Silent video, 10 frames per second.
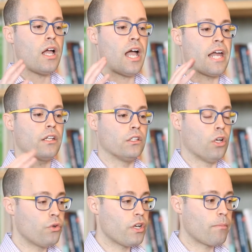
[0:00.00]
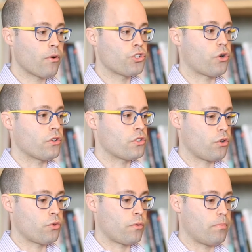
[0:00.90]
at low numbers, you're
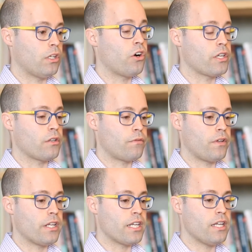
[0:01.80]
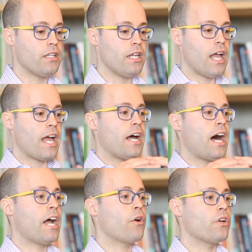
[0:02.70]
concerned with belonging and fitting in. At
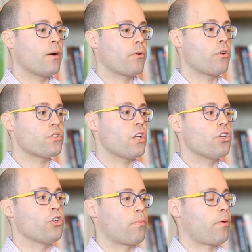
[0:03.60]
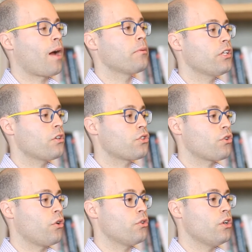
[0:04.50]
higher numbers, you're primarily
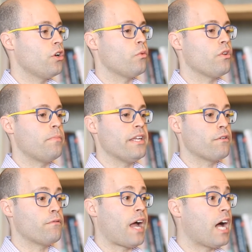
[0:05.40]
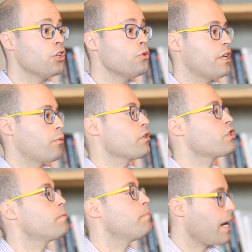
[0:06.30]
concerned with being valued and
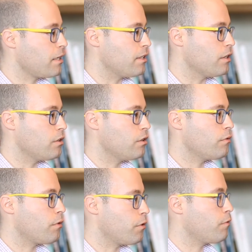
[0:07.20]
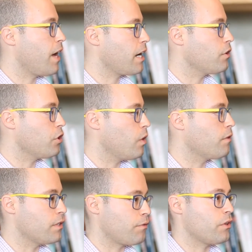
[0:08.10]
respected for the fact that you have
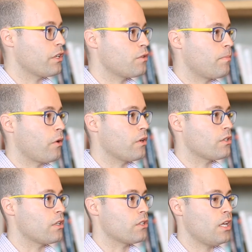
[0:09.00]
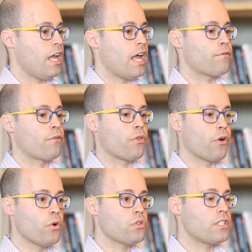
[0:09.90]
different experiences. And for
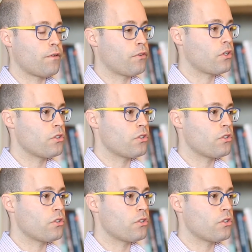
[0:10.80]
those different